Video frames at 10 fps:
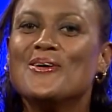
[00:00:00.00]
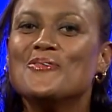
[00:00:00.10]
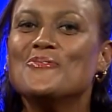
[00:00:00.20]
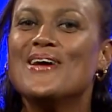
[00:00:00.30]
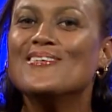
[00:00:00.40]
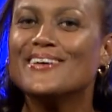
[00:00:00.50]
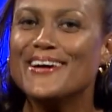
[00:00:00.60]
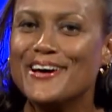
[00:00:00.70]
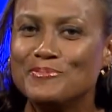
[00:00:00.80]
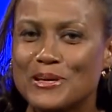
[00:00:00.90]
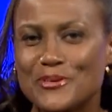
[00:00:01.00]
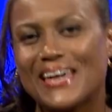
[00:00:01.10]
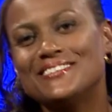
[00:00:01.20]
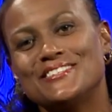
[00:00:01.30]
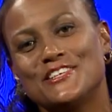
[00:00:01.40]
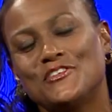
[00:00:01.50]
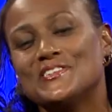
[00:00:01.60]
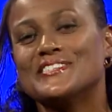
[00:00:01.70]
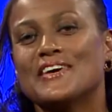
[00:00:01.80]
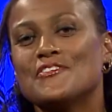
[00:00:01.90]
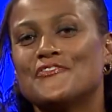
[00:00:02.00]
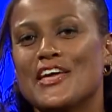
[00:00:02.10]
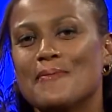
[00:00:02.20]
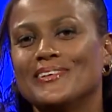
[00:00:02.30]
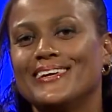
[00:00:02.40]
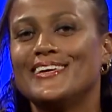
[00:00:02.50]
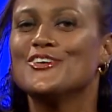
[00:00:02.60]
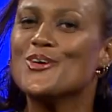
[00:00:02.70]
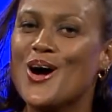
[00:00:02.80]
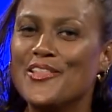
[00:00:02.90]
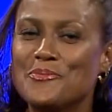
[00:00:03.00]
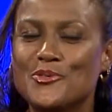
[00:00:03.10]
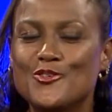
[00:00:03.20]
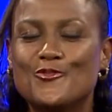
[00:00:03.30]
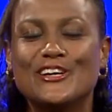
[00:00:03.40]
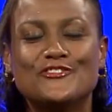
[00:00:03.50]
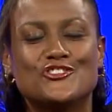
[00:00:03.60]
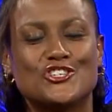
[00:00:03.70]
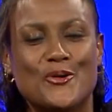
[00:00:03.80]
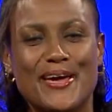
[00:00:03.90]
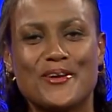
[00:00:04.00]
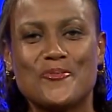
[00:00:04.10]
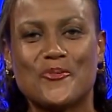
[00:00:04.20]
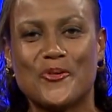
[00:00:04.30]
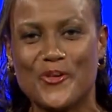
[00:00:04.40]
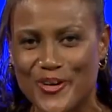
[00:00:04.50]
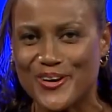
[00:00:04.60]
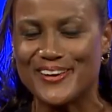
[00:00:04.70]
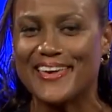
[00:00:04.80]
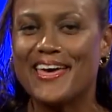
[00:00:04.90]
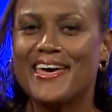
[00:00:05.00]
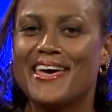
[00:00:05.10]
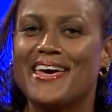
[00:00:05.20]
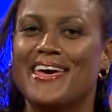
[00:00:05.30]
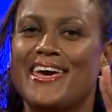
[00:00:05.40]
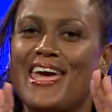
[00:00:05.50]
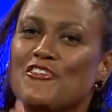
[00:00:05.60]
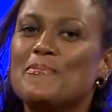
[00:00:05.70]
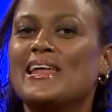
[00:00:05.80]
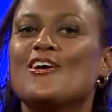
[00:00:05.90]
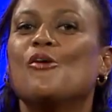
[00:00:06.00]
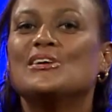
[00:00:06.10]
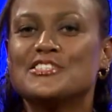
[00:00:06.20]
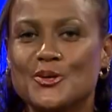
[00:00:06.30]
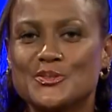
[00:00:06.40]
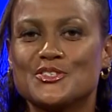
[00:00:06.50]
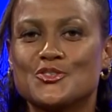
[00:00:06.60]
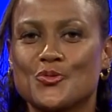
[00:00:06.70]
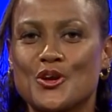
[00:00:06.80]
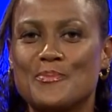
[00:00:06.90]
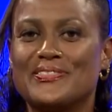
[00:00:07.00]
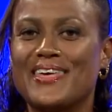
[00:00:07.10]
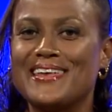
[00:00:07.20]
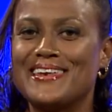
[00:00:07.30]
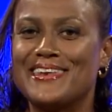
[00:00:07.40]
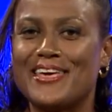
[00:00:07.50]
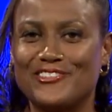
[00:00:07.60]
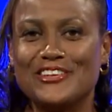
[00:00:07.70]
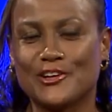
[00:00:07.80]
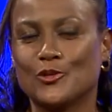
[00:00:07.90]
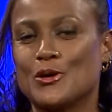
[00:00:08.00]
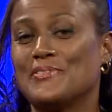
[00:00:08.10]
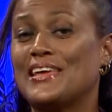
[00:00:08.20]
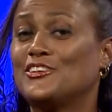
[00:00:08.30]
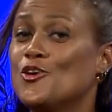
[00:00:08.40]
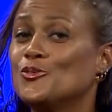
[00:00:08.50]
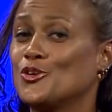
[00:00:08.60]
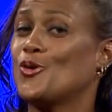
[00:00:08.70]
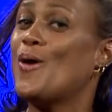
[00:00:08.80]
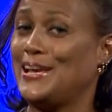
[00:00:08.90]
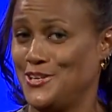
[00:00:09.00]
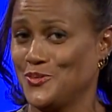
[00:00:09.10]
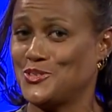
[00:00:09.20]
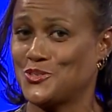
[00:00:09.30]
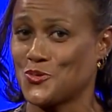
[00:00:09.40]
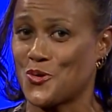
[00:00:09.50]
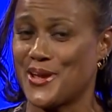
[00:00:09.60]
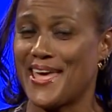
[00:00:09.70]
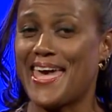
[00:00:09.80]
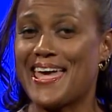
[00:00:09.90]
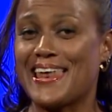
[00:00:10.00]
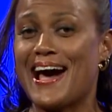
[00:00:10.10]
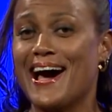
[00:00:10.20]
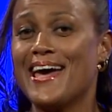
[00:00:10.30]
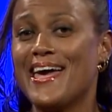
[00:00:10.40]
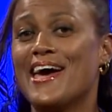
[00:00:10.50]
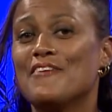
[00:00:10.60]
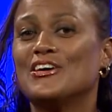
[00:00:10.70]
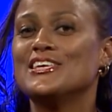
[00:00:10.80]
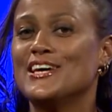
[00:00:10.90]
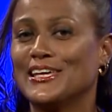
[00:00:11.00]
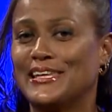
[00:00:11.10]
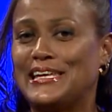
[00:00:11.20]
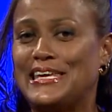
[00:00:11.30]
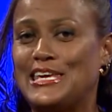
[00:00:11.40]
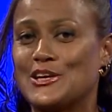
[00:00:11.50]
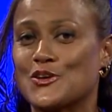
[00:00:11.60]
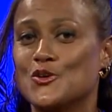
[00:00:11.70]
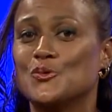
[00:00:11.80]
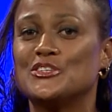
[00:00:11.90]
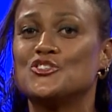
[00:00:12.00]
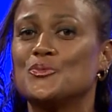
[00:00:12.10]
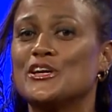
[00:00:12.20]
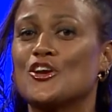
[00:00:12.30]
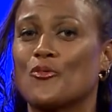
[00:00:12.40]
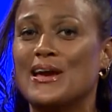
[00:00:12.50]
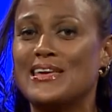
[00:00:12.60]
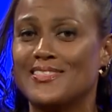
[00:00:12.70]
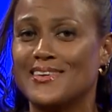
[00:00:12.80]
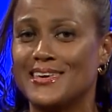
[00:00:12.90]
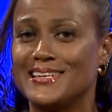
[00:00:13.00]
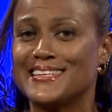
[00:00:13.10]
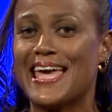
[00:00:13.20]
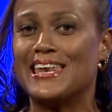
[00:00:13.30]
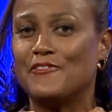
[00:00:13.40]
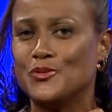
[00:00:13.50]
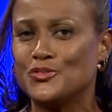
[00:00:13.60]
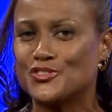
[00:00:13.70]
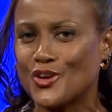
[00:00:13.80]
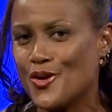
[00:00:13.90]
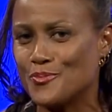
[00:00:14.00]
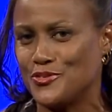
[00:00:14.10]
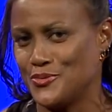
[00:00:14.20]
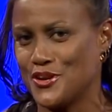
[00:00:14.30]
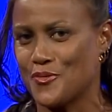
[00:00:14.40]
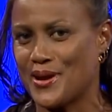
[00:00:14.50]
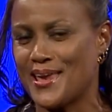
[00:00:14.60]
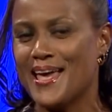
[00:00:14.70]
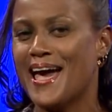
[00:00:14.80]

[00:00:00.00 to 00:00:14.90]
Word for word: welcome, welcome, WATC 57 family. You're on the move with Joanna Ward. Everybody always knows the story, but they, they see the glory, but they don't quite know the story. And I have a young lady here who is doing great things. And if you start doing great,